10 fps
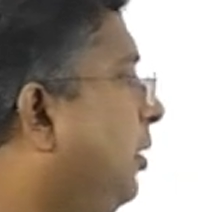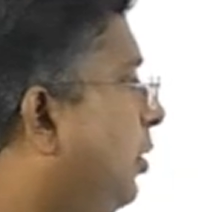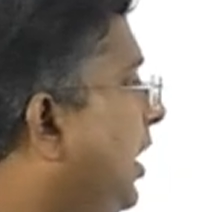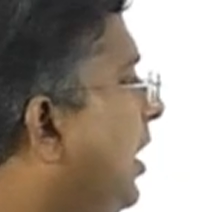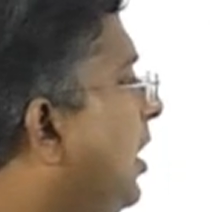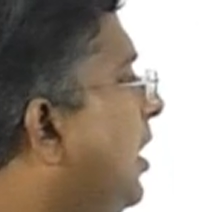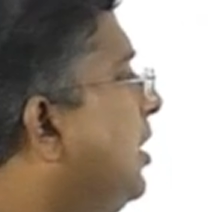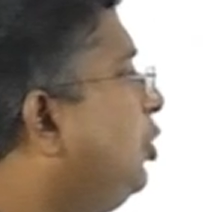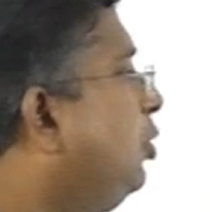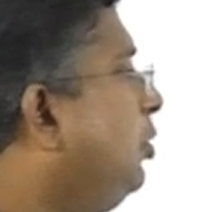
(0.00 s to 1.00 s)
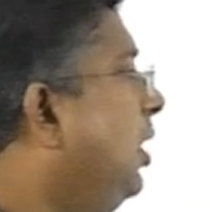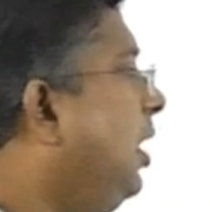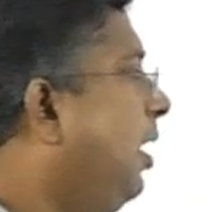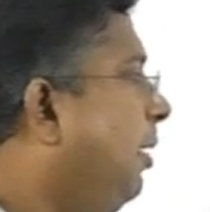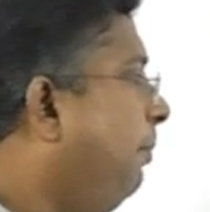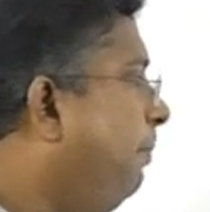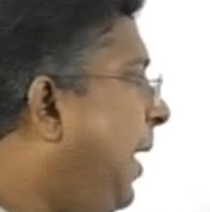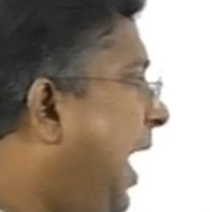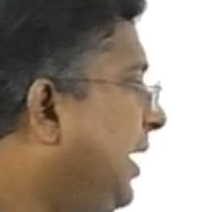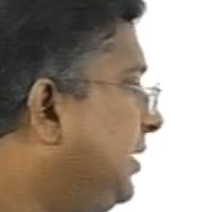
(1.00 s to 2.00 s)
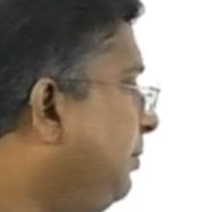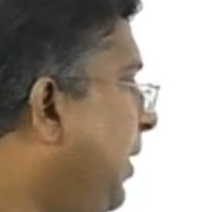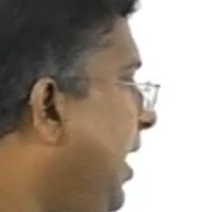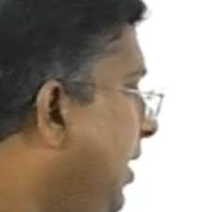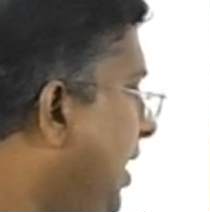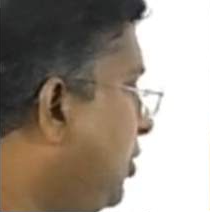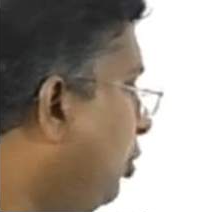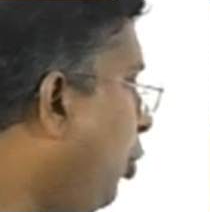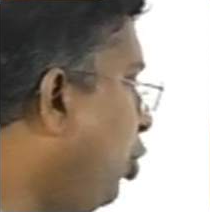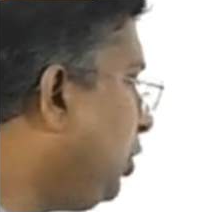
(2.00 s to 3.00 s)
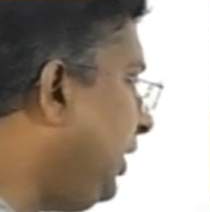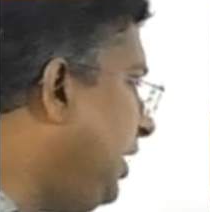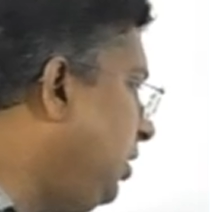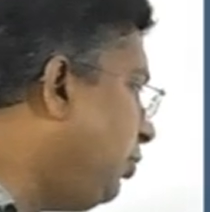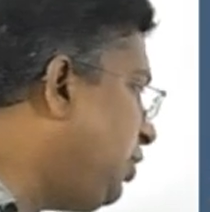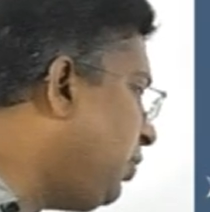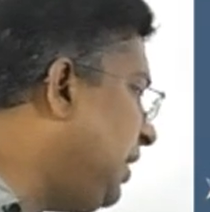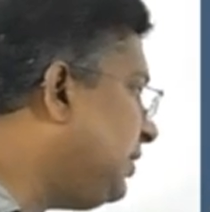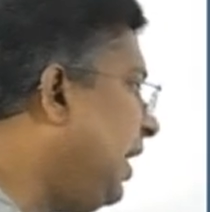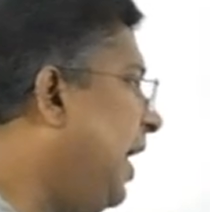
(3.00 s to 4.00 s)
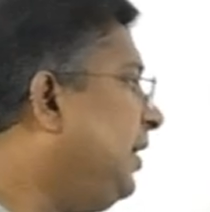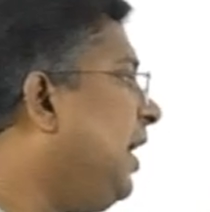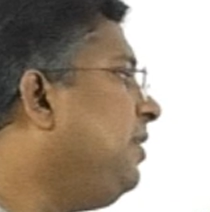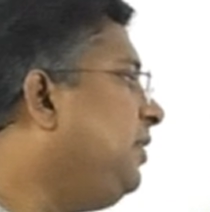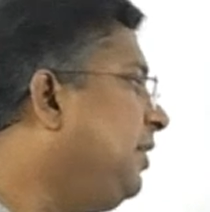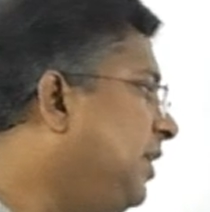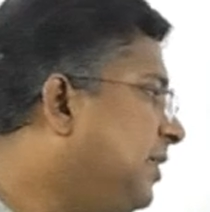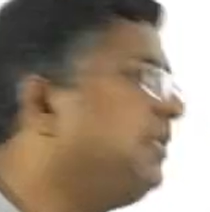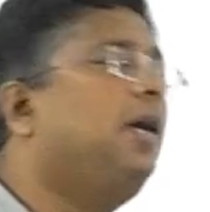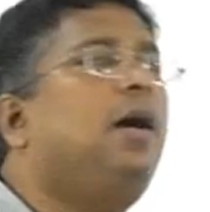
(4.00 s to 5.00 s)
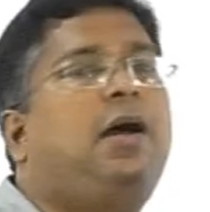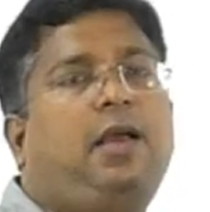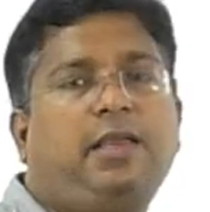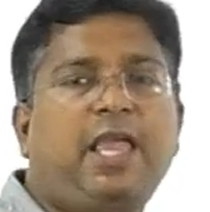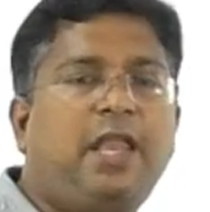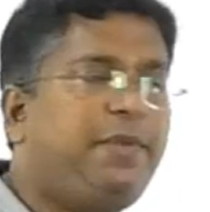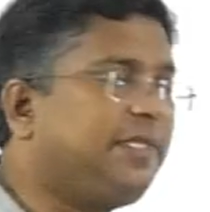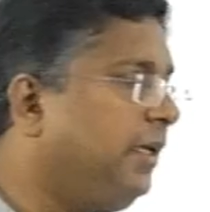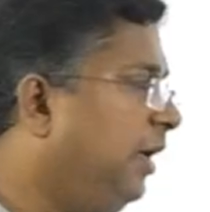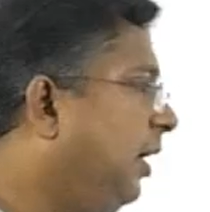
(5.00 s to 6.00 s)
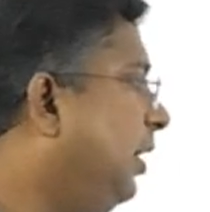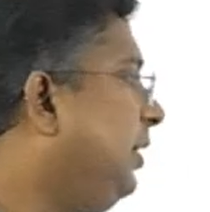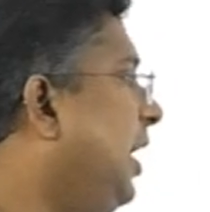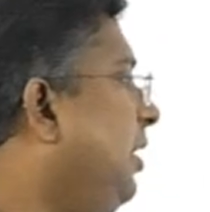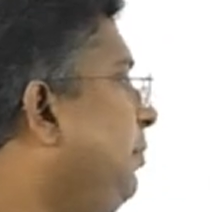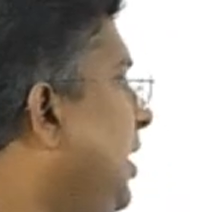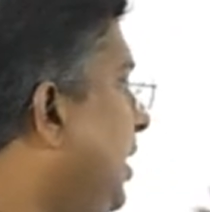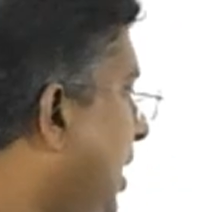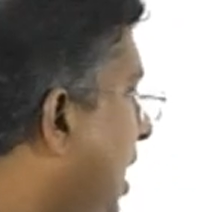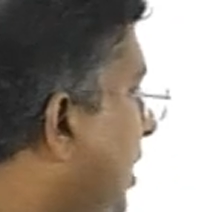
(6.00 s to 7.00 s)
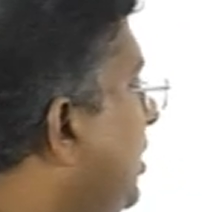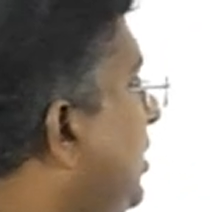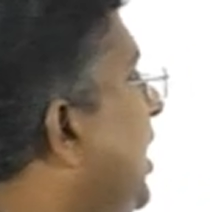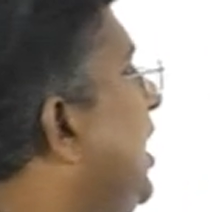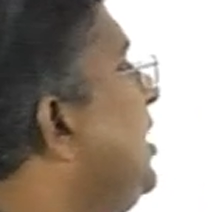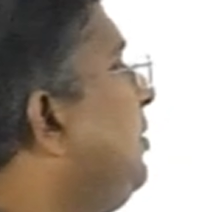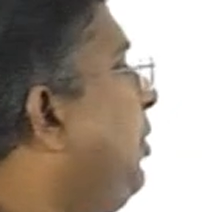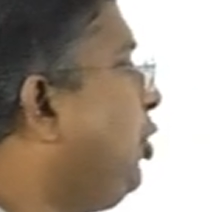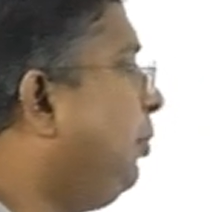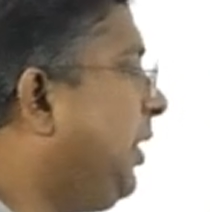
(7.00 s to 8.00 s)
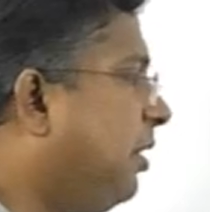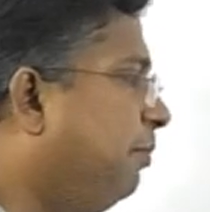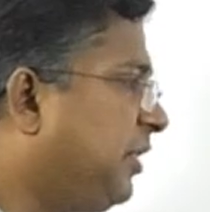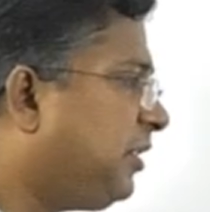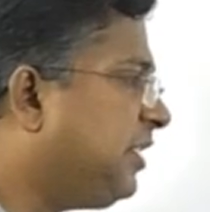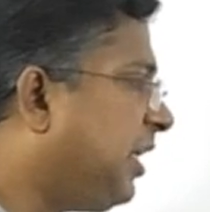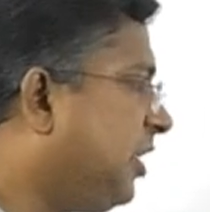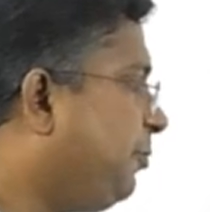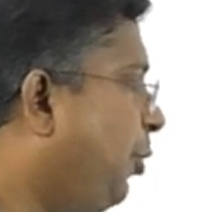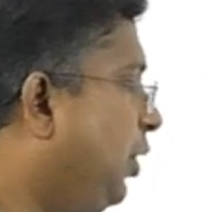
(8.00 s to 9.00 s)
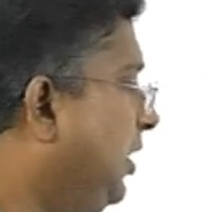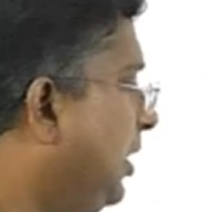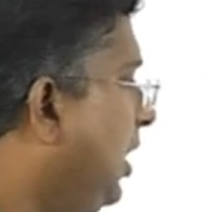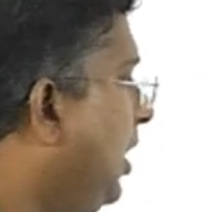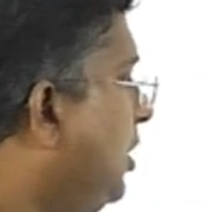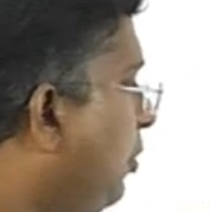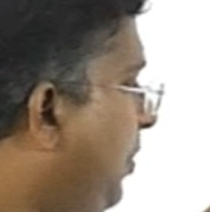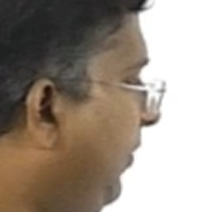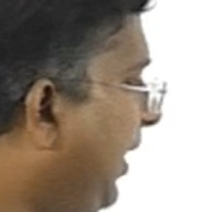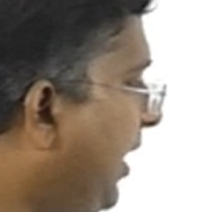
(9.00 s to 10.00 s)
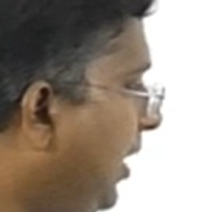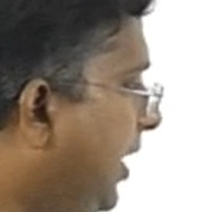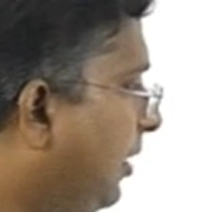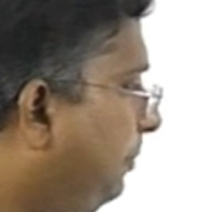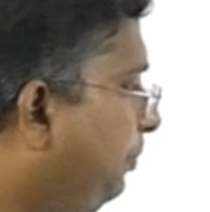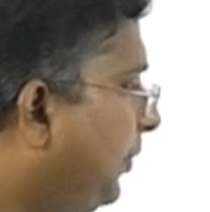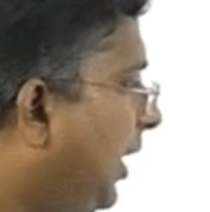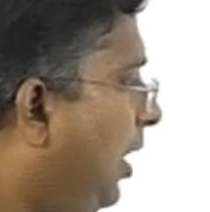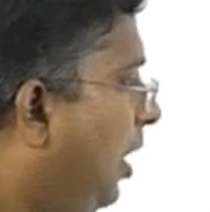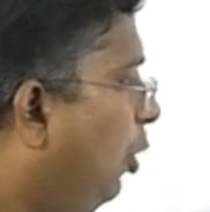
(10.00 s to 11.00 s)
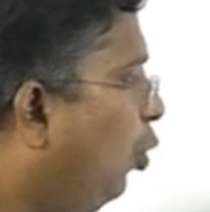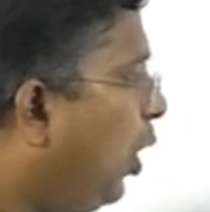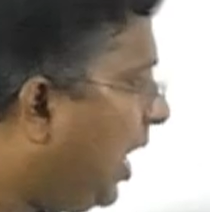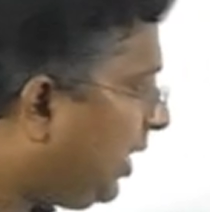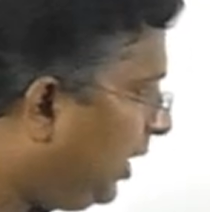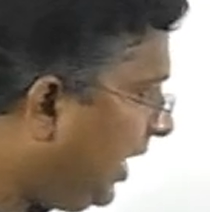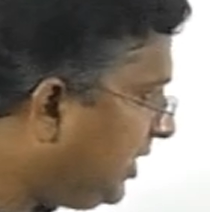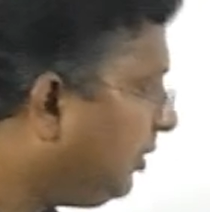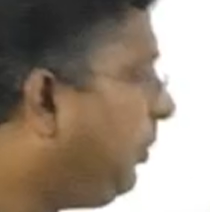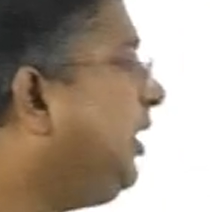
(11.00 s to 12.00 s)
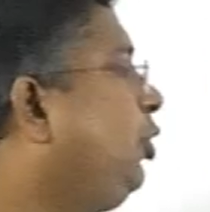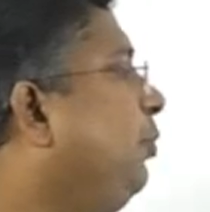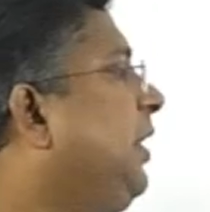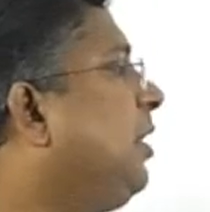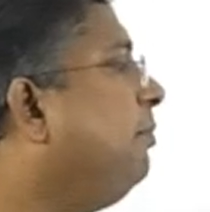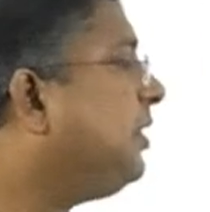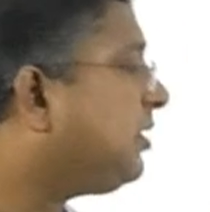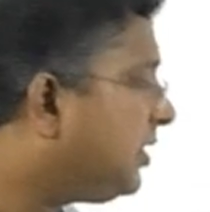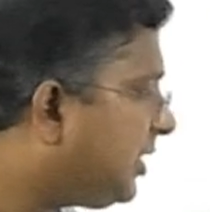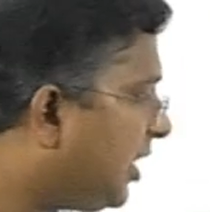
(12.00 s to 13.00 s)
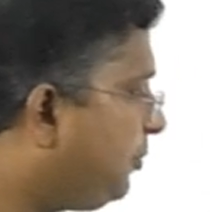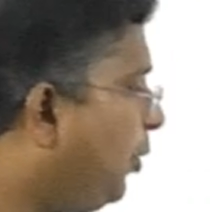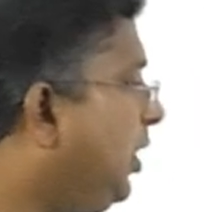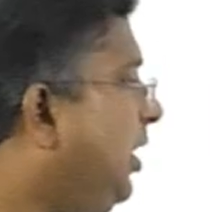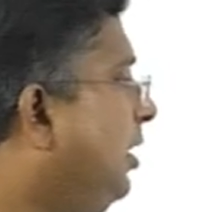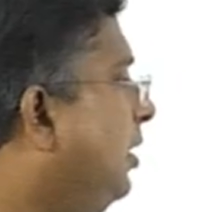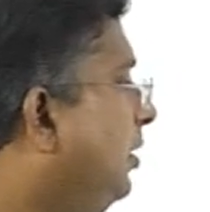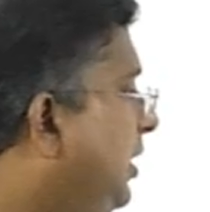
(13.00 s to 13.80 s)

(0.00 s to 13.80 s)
Okay, so banks may engage, so both individuals and entities they are eligible to become business correspondent. So be very clear, who are eligible to become business correspondent?